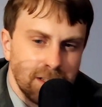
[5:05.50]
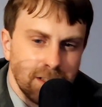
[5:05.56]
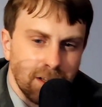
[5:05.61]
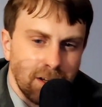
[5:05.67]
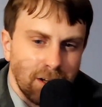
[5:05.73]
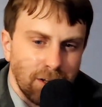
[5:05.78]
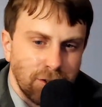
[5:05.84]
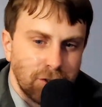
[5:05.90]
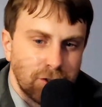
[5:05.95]

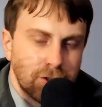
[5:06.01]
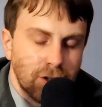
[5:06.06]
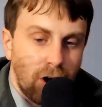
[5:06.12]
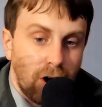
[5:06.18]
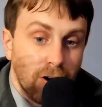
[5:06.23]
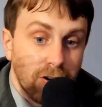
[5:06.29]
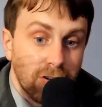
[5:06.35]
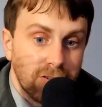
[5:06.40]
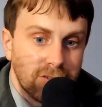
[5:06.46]

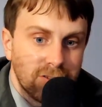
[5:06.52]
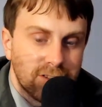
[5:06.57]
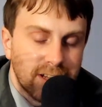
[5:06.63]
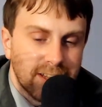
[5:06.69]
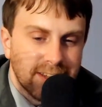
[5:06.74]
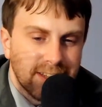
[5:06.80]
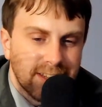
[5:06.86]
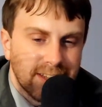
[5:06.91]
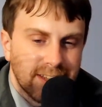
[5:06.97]
Charged, I
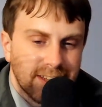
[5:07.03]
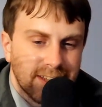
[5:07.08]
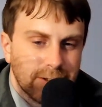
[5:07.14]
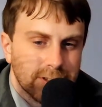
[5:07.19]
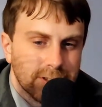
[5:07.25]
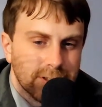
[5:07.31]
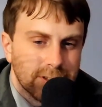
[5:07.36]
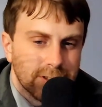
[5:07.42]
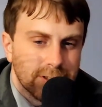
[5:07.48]
think it was
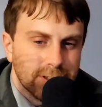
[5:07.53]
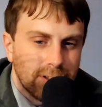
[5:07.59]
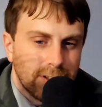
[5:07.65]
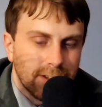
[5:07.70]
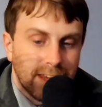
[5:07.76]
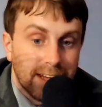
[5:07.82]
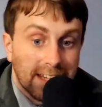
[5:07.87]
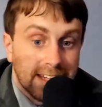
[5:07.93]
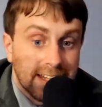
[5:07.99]
called, that
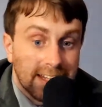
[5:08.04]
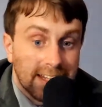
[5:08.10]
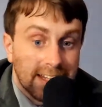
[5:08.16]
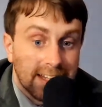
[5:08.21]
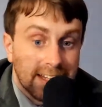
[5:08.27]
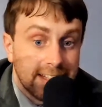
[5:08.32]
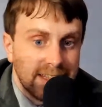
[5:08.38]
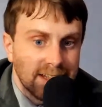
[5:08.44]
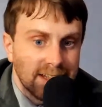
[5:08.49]

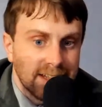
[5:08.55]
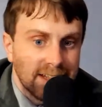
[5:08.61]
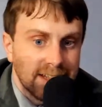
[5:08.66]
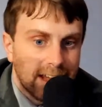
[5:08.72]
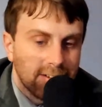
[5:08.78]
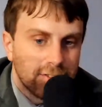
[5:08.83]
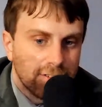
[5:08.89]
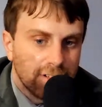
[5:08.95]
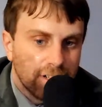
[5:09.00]
Indian energy
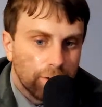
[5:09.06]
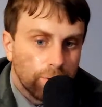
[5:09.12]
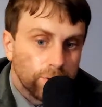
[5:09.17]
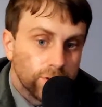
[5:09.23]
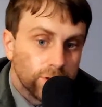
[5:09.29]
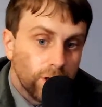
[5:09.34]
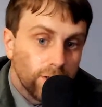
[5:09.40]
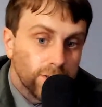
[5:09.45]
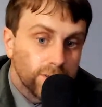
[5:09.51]
drink was
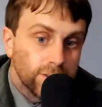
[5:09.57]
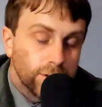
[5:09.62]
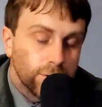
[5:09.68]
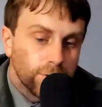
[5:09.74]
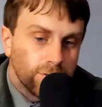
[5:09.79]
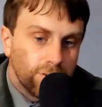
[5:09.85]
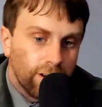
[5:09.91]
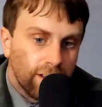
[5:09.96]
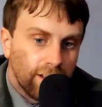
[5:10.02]
also
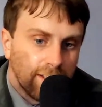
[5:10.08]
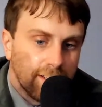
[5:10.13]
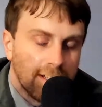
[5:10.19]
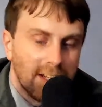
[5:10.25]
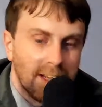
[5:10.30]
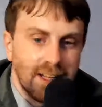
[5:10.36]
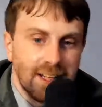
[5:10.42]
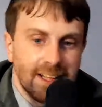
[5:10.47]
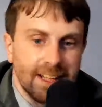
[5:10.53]
red.
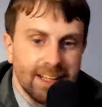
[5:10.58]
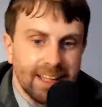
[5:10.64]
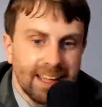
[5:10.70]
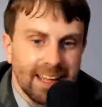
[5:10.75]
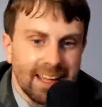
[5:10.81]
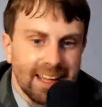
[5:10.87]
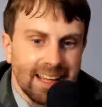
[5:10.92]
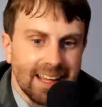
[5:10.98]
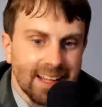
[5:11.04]

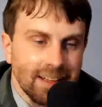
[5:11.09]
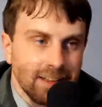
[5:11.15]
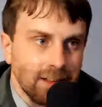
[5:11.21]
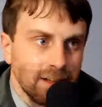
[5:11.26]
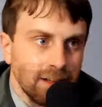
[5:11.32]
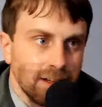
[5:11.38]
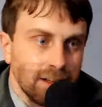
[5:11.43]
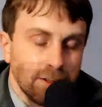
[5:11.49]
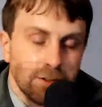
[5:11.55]
And
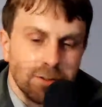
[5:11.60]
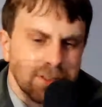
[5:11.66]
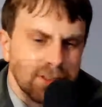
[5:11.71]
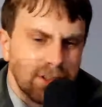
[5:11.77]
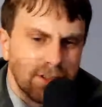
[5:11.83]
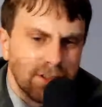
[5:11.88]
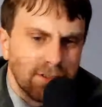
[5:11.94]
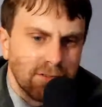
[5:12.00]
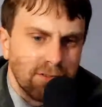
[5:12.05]
there was
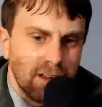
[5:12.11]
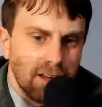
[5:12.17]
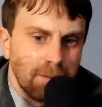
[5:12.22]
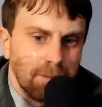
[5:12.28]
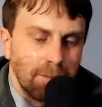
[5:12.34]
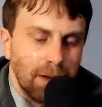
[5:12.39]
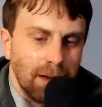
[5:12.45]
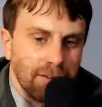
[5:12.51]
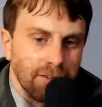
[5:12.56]
another red
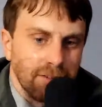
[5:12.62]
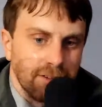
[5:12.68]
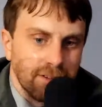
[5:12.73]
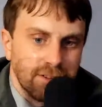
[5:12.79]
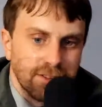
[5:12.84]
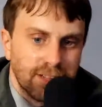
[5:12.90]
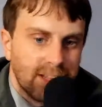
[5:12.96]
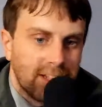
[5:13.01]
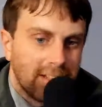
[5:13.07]

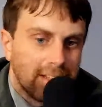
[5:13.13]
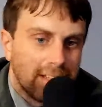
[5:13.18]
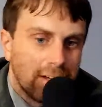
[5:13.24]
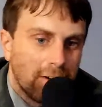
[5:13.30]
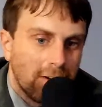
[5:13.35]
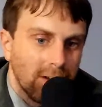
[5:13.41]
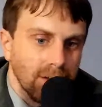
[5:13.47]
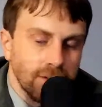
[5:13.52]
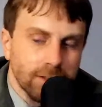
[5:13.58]
beverage. They
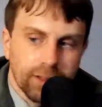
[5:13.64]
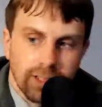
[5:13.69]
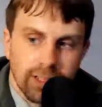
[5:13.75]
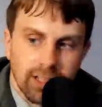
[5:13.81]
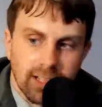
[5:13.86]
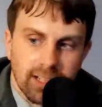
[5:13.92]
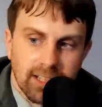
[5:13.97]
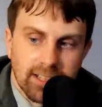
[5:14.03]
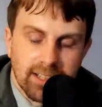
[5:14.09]
all look
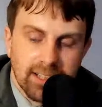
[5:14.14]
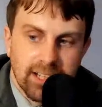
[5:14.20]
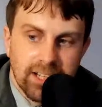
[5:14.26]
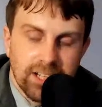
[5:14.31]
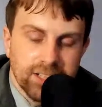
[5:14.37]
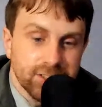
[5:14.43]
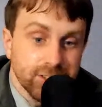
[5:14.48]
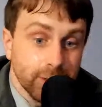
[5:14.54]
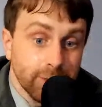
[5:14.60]
like
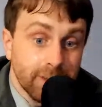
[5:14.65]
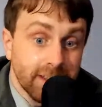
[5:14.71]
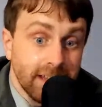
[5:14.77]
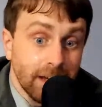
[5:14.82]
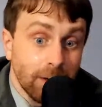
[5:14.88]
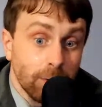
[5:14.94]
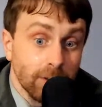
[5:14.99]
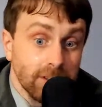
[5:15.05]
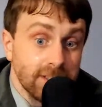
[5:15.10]
something
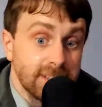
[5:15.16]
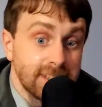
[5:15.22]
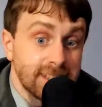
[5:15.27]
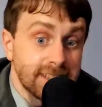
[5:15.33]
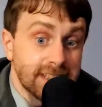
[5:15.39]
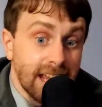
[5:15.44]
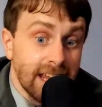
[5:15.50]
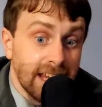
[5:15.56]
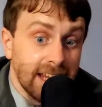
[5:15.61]
that would
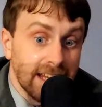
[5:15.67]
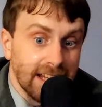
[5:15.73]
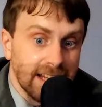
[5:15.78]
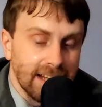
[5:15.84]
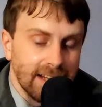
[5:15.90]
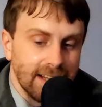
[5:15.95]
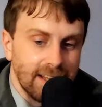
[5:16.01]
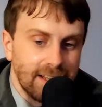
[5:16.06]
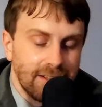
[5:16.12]

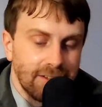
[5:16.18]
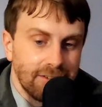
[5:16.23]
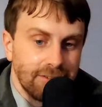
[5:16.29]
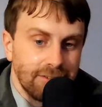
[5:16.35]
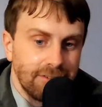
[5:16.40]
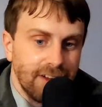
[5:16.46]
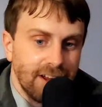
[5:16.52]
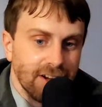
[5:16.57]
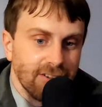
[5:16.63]
stain
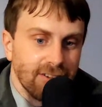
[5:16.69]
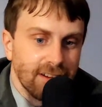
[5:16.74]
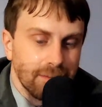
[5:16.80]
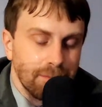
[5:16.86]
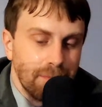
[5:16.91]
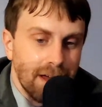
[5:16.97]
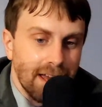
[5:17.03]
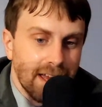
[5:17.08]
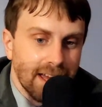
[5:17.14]
very
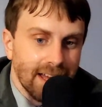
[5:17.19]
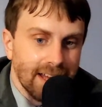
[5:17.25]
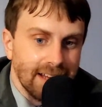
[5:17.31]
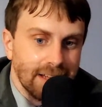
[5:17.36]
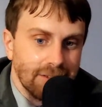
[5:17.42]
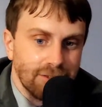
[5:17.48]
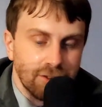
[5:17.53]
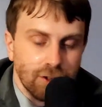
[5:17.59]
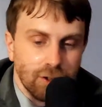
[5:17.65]
bad
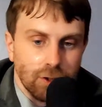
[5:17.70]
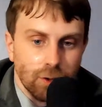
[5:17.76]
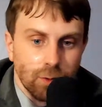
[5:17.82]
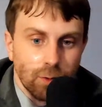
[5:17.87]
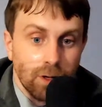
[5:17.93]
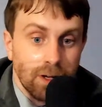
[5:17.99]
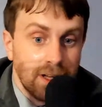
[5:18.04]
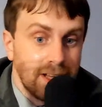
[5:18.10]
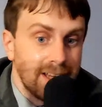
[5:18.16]
if you
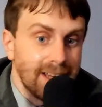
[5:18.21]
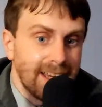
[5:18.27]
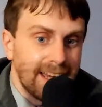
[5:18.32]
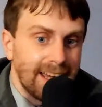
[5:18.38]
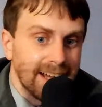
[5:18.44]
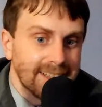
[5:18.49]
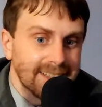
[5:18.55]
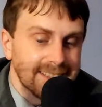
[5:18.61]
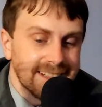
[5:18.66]

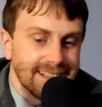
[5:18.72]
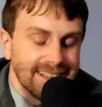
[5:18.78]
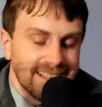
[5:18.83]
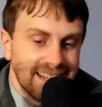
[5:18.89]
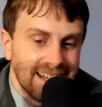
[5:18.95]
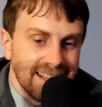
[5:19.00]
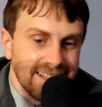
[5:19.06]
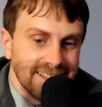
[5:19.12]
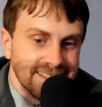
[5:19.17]
accidentally
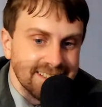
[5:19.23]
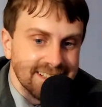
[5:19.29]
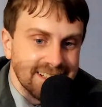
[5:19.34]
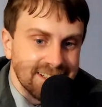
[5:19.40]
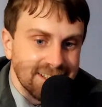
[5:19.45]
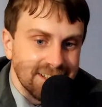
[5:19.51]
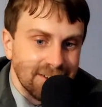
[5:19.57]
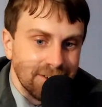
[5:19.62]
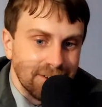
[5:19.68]
got this on
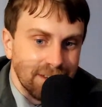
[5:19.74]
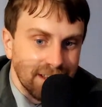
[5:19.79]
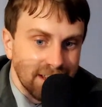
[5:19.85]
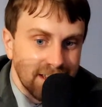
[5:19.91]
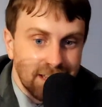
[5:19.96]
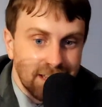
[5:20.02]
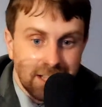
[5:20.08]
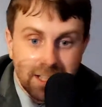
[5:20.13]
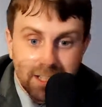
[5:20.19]
clothing.
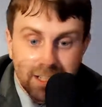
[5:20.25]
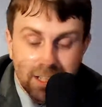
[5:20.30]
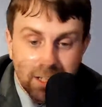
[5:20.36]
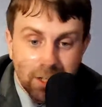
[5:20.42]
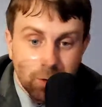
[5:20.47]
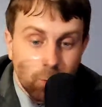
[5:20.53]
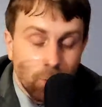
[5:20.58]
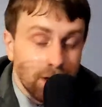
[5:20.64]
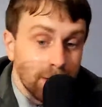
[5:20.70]

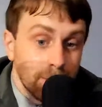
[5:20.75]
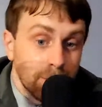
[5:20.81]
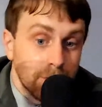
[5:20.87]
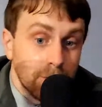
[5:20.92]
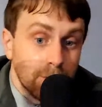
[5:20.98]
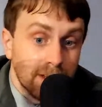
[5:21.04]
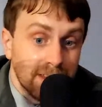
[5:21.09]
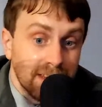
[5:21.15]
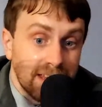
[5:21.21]
And when I'm
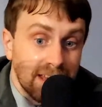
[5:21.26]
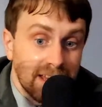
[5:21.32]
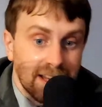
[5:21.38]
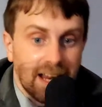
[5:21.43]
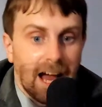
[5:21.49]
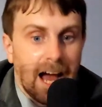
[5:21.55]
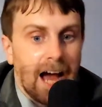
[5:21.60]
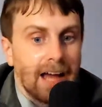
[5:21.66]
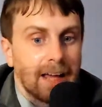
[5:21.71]
doing that
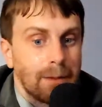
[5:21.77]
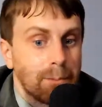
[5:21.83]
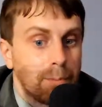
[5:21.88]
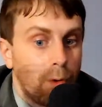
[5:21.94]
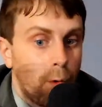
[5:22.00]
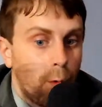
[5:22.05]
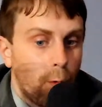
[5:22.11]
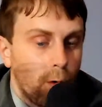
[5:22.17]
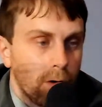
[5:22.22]
high
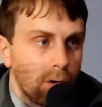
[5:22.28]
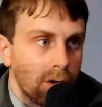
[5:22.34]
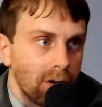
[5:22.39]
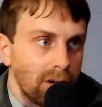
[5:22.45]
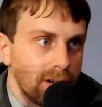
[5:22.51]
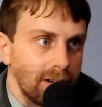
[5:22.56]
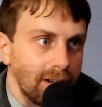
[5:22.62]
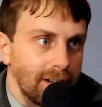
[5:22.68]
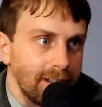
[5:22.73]
pour,
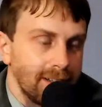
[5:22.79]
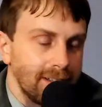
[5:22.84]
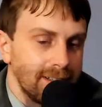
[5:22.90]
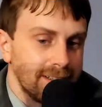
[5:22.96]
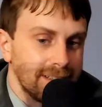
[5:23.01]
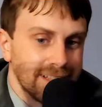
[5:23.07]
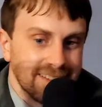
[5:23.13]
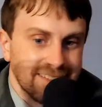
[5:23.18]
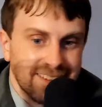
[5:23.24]

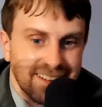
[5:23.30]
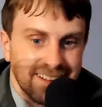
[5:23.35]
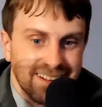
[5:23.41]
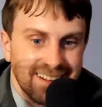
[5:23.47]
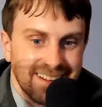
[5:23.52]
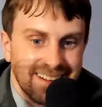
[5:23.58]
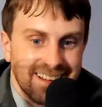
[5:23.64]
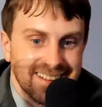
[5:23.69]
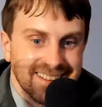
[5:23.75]
I mean,
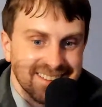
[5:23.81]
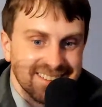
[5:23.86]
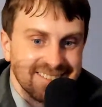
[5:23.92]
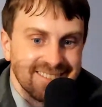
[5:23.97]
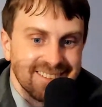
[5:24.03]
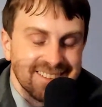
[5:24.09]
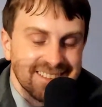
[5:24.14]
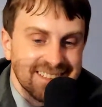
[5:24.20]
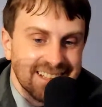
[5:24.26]
that's a
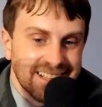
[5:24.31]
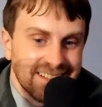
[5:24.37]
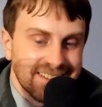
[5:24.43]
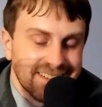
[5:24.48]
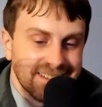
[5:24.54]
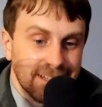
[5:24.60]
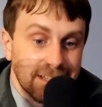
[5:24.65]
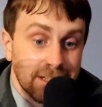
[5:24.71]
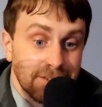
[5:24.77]
risk I had to
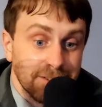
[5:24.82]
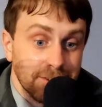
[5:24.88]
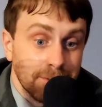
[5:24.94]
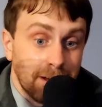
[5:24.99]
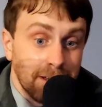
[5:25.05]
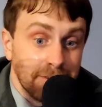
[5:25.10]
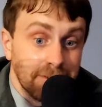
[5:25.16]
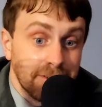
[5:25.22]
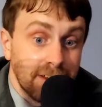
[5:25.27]
take for
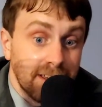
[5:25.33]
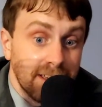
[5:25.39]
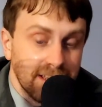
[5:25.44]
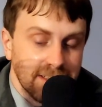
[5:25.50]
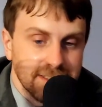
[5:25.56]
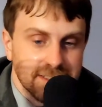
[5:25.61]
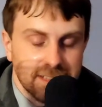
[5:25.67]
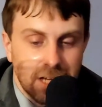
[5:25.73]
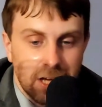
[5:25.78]
my
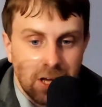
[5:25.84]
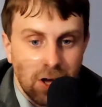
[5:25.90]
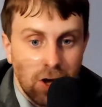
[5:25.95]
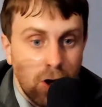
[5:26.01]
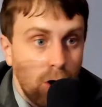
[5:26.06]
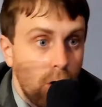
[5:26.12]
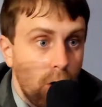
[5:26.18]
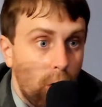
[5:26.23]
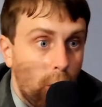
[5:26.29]
fans.
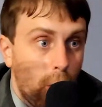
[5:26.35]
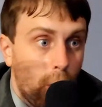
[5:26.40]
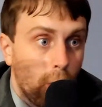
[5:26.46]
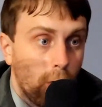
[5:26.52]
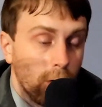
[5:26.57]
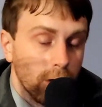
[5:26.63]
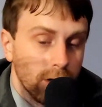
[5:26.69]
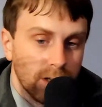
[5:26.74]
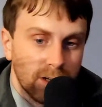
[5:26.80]

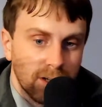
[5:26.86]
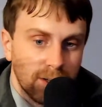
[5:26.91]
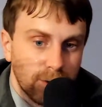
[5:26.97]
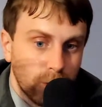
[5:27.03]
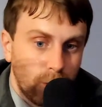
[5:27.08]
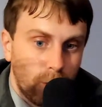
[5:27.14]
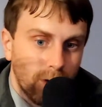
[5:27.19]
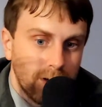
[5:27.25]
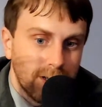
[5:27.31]
All
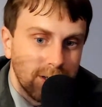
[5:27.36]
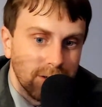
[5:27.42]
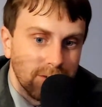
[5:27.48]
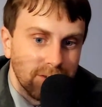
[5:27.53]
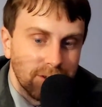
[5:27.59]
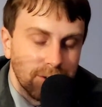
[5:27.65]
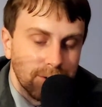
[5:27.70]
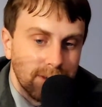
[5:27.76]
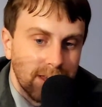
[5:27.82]
20 of
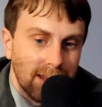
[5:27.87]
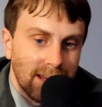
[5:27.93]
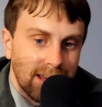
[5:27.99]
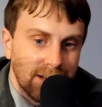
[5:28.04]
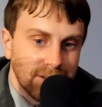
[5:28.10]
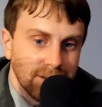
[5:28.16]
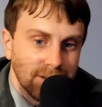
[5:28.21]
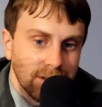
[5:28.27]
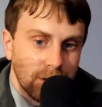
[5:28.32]
you that
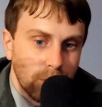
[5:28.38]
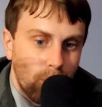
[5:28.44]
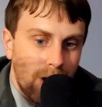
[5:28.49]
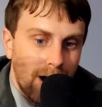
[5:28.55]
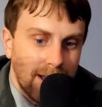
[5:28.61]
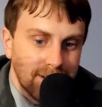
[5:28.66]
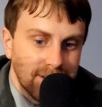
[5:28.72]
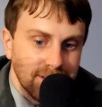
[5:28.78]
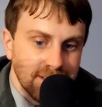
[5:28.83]
actually
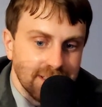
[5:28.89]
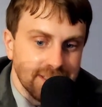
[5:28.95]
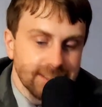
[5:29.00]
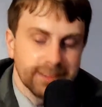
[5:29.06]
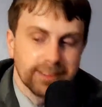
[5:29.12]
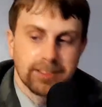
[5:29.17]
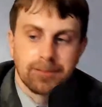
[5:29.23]
watch this.